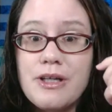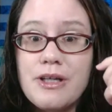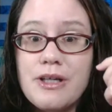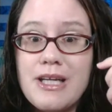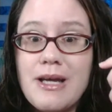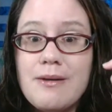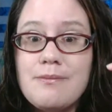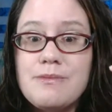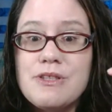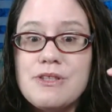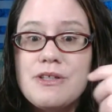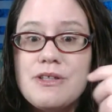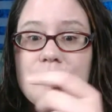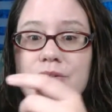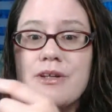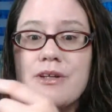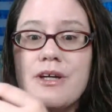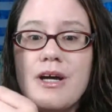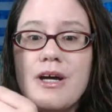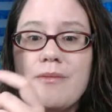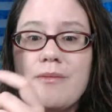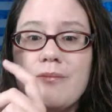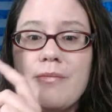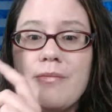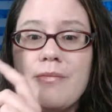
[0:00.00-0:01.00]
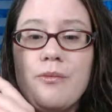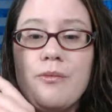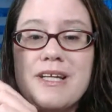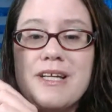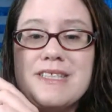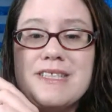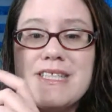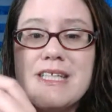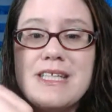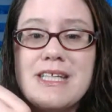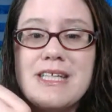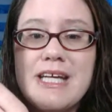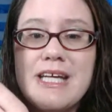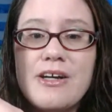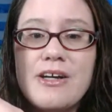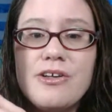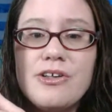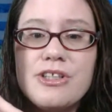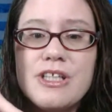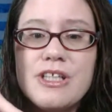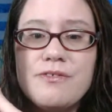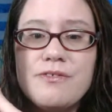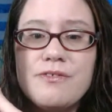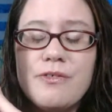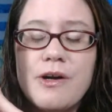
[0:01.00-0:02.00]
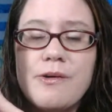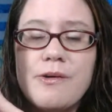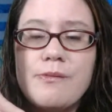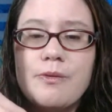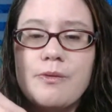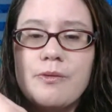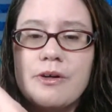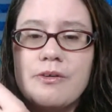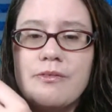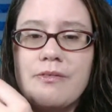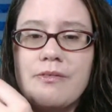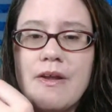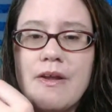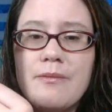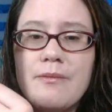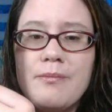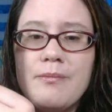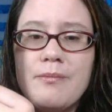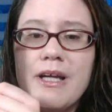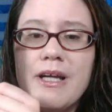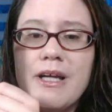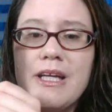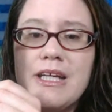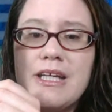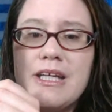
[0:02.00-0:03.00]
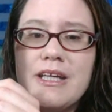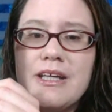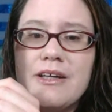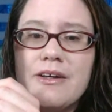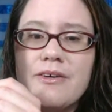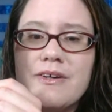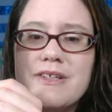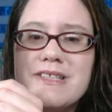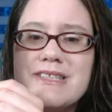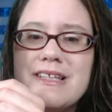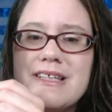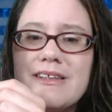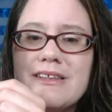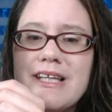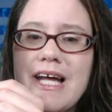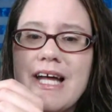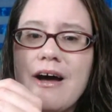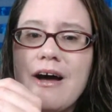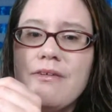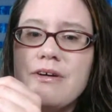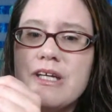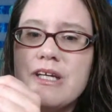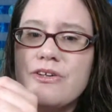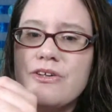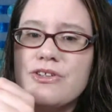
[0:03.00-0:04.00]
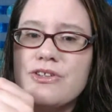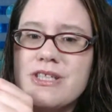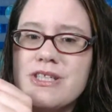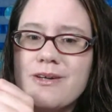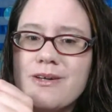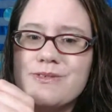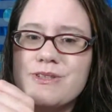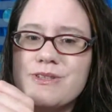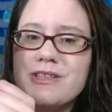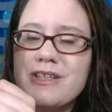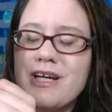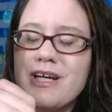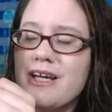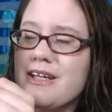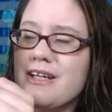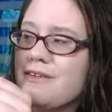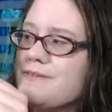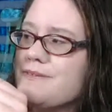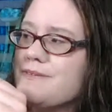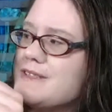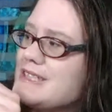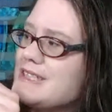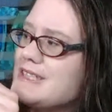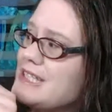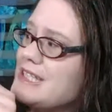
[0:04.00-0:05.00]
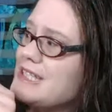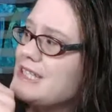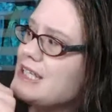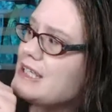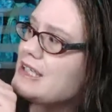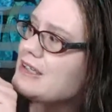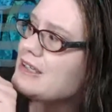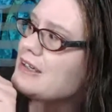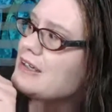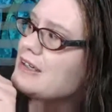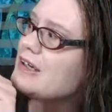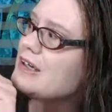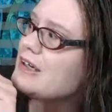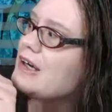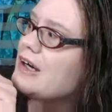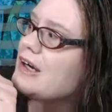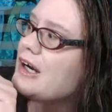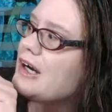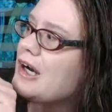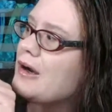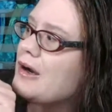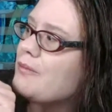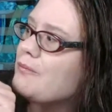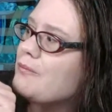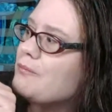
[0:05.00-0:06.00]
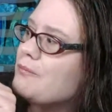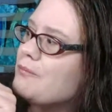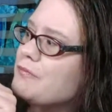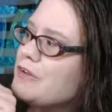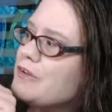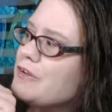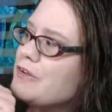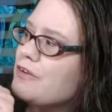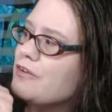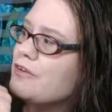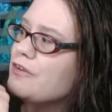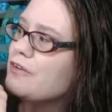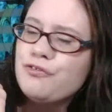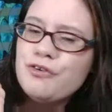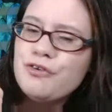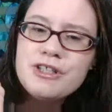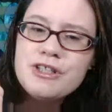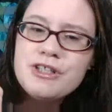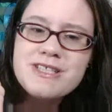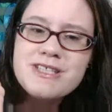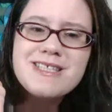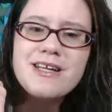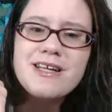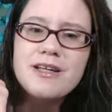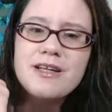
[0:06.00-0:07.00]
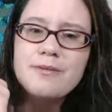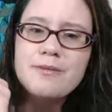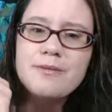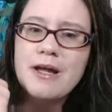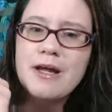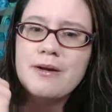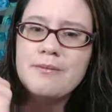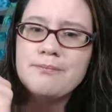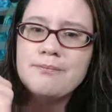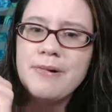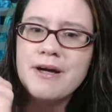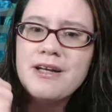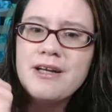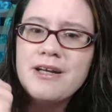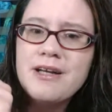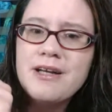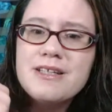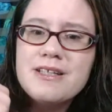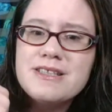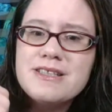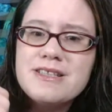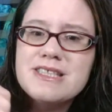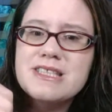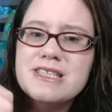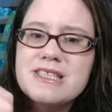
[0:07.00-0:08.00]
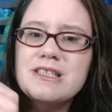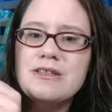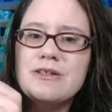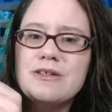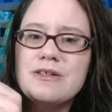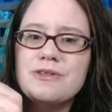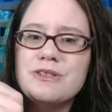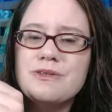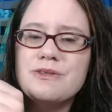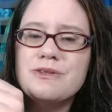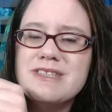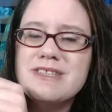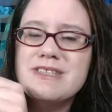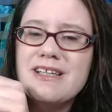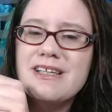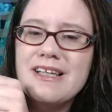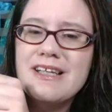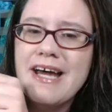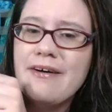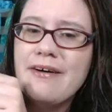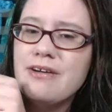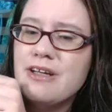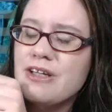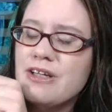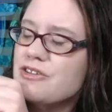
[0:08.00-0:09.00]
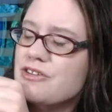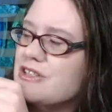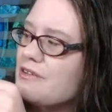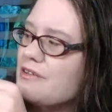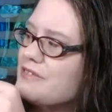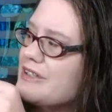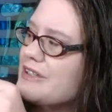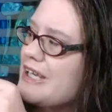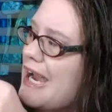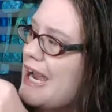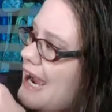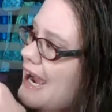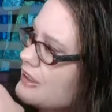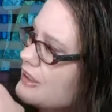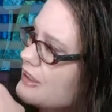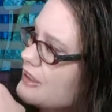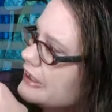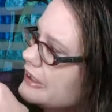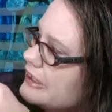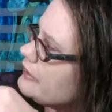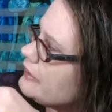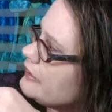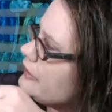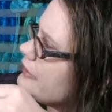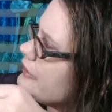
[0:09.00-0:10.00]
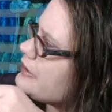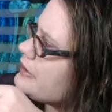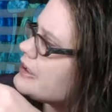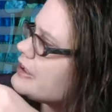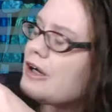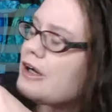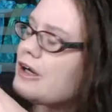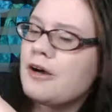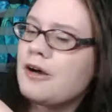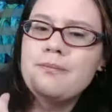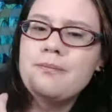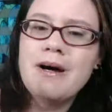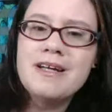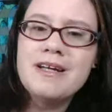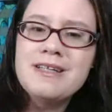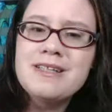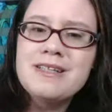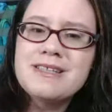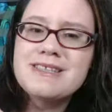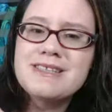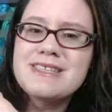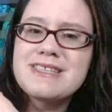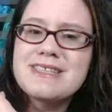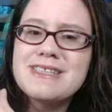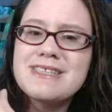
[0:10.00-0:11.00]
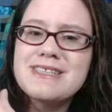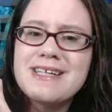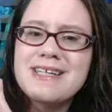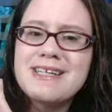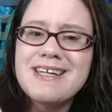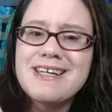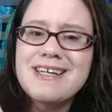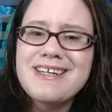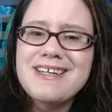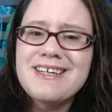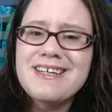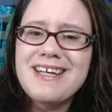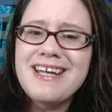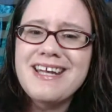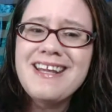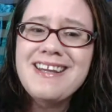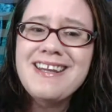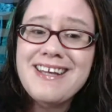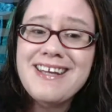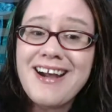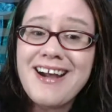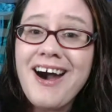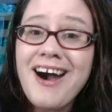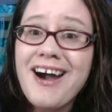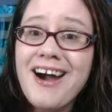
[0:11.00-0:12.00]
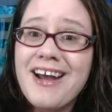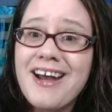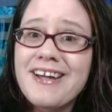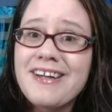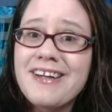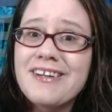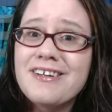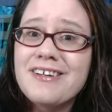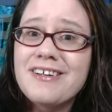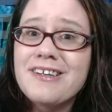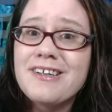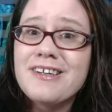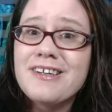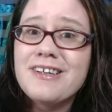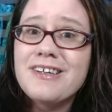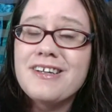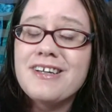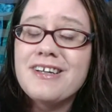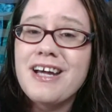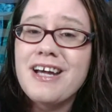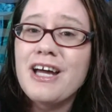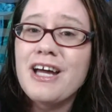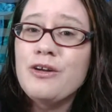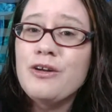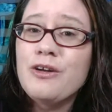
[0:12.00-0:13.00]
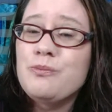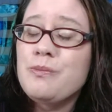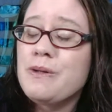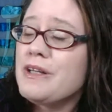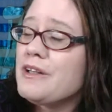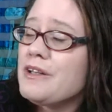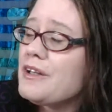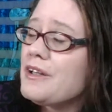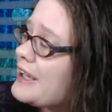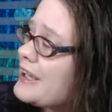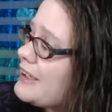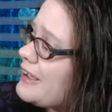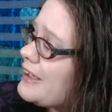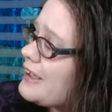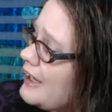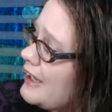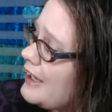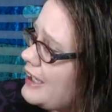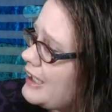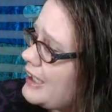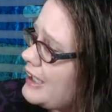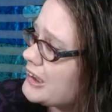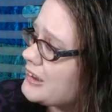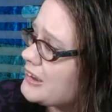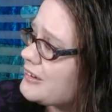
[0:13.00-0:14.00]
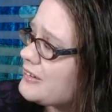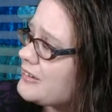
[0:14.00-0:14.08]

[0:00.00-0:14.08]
Neptune. But what I see the energy for everyone around the money here is allowing yourself to kind of see, you know, the fish is all about abundance too. So it's allowing yourself to actually look abundance in the eye and be like, hey,